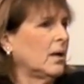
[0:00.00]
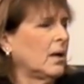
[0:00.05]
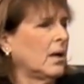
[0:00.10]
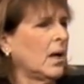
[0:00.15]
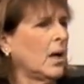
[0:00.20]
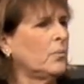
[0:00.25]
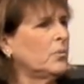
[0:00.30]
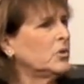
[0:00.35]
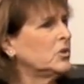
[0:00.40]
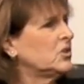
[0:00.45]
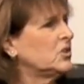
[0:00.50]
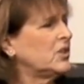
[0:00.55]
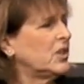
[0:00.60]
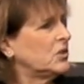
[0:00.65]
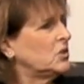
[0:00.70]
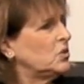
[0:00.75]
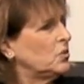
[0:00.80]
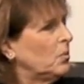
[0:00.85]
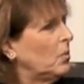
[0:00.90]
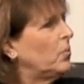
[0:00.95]
I wouldn't
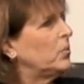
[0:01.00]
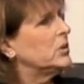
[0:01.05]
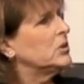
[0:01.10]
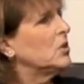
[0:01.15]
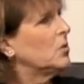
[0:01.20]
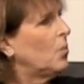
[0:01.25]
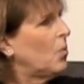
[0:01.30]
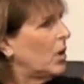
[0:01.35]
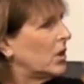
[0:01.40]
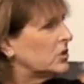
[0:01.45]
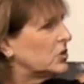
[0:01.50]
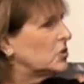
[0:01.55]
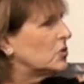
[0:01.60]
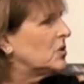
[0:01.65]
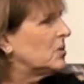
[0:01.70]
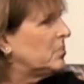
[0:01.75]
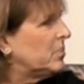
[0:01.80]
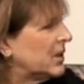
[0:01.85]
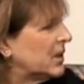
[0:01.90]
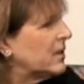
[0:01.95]
send you a window washer
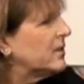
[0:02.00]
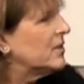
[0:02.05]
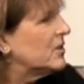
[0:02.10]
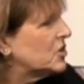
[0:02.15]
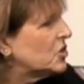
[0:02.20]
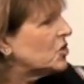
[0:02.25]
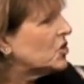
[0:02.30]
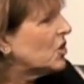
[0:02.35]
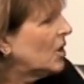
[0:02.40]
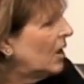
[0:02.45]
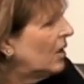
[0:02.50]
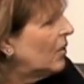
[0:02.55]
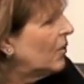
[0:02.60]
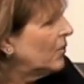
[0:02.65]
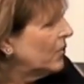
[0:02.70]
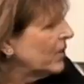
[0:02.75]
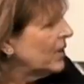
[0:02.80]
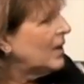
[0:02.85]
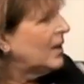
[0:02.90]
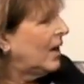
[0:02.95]
to be on this
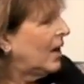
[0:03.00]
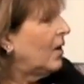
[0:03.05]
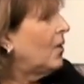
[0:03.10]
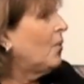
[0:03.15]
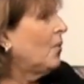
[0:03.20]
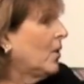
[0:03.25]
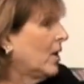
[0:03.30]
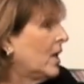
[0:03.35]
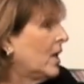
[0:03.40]
show, you know?